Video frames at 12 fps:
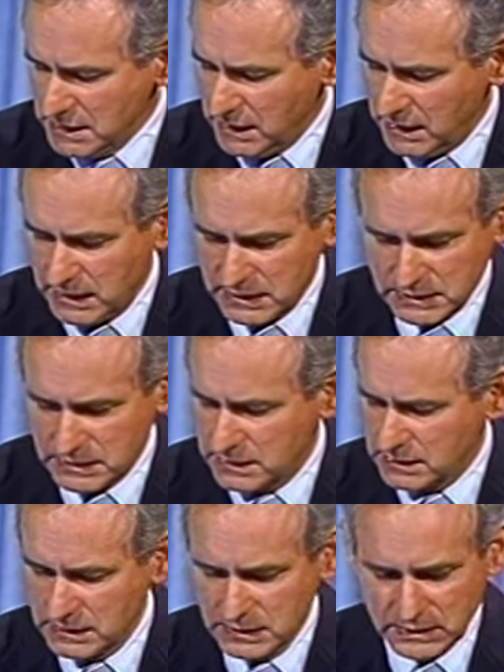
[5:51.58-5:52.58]
And
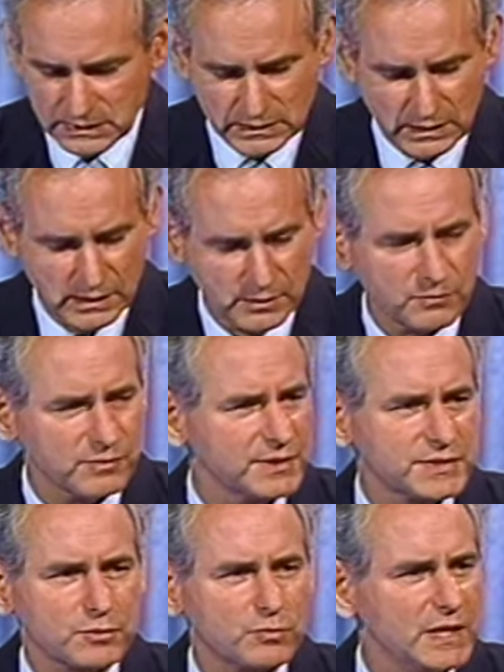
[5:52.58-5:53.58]
uh, our,
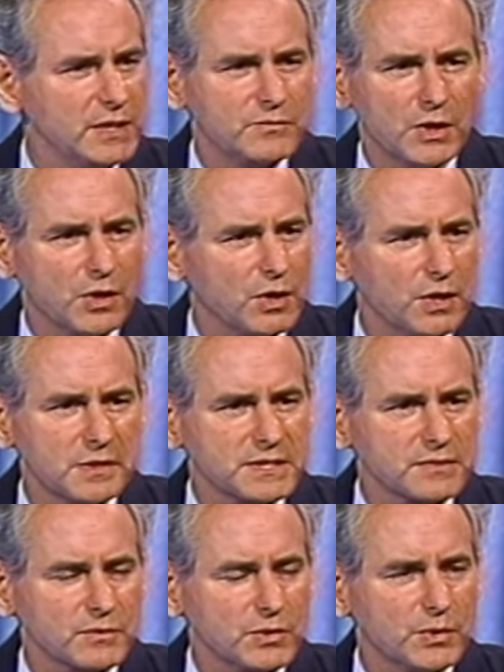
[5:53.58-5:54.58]
this grieved our
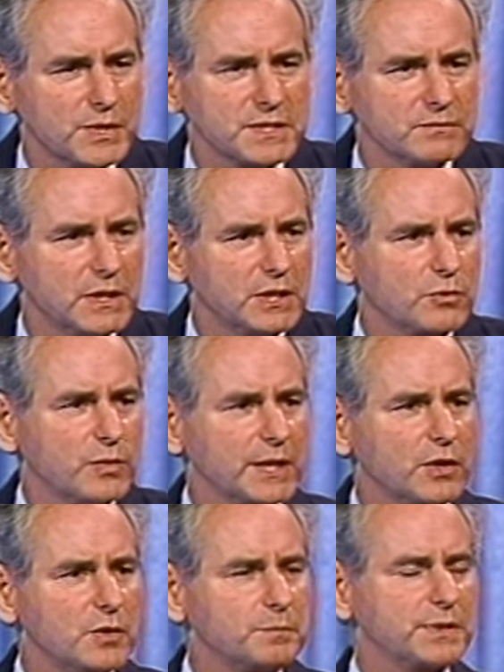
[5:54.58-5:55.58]
hearts, of course, and we
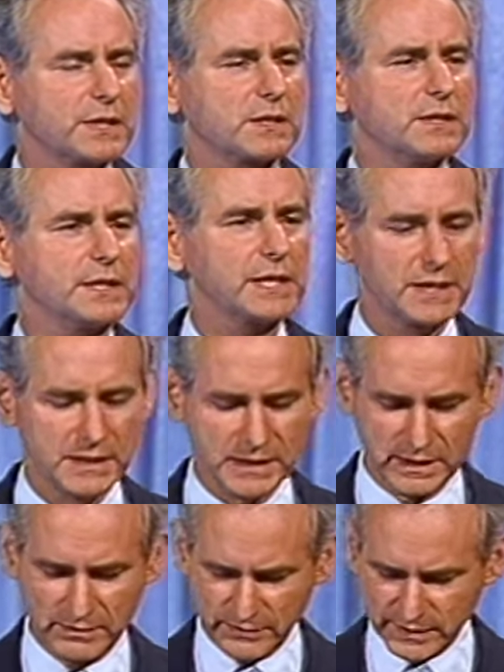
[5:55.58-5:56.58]
quick opened a clinic
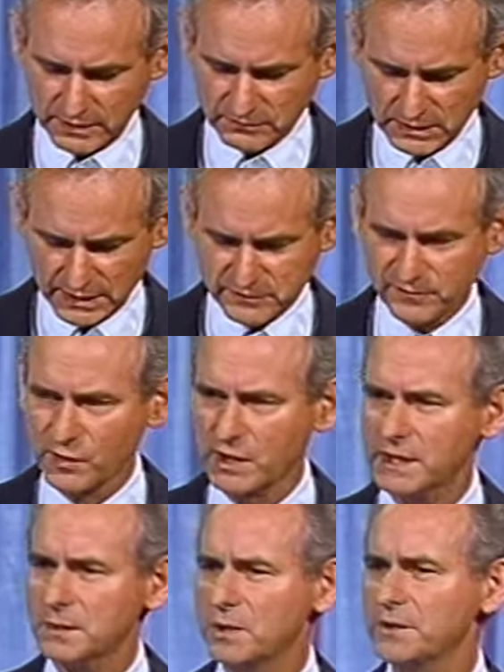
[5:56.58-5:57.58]
again and thought, well, let's
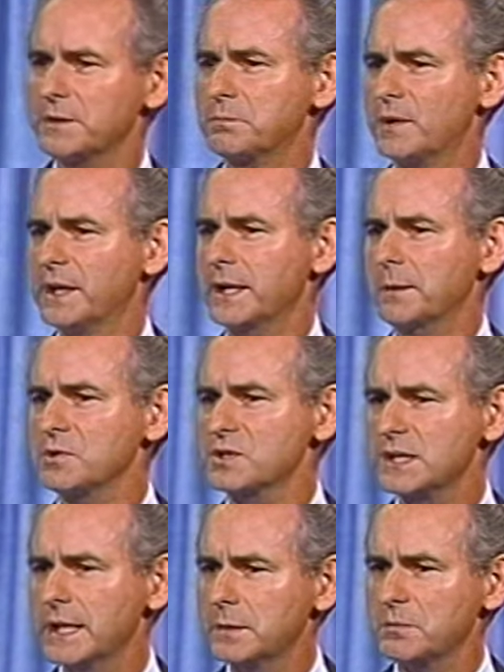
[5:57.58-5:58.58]
forget about the
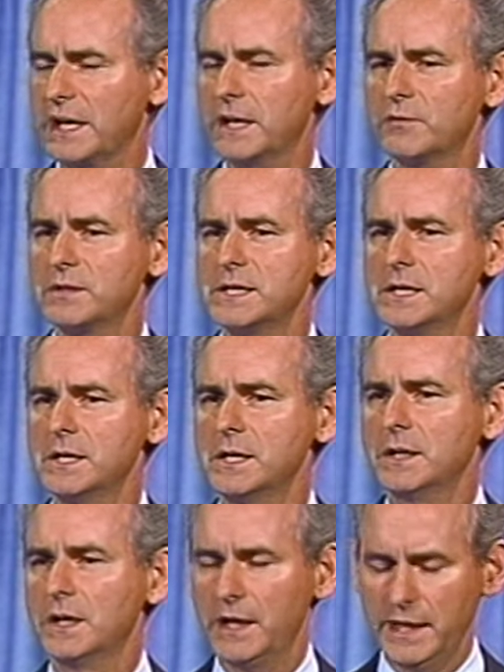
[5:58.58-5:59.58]
pineapples. Let them have it
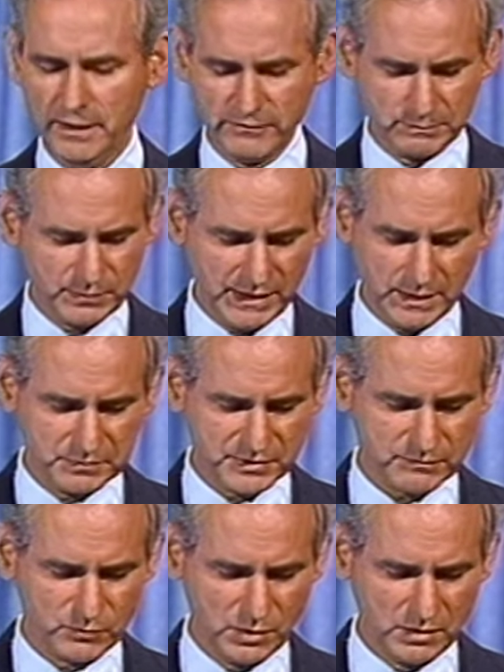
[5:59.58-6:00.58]
uh, have the
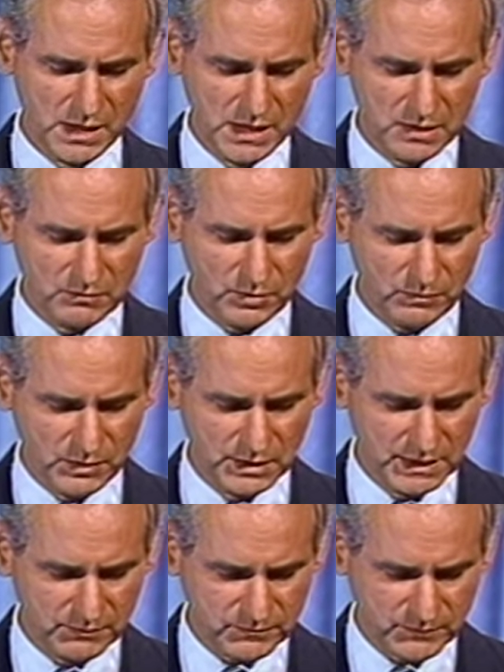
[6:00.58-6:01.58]
pineapples will, will
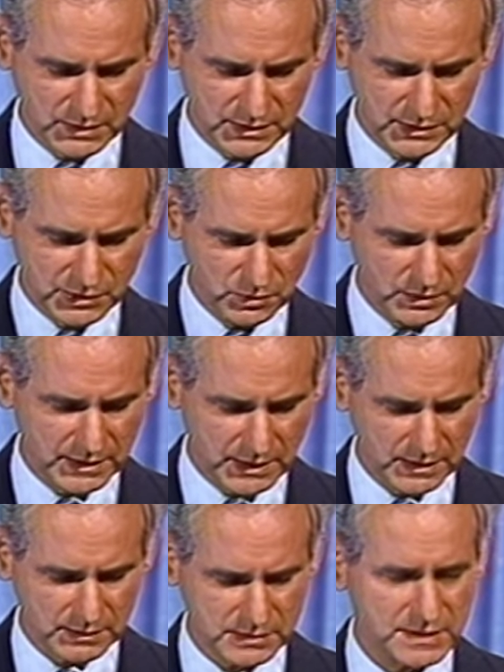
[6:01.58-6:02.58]
live, you know, and,
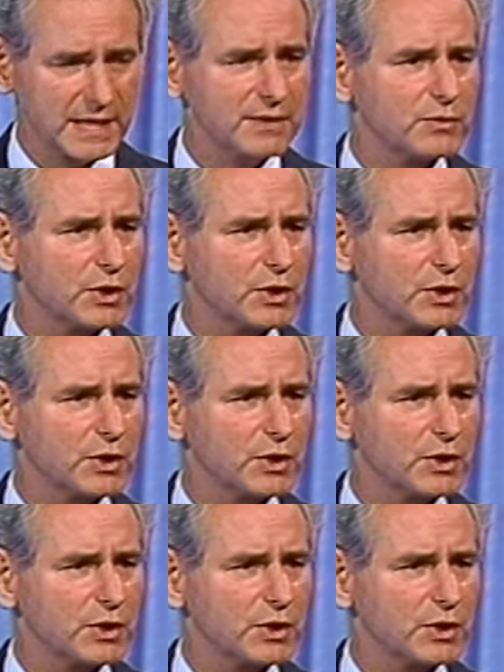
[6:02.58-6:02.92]
and save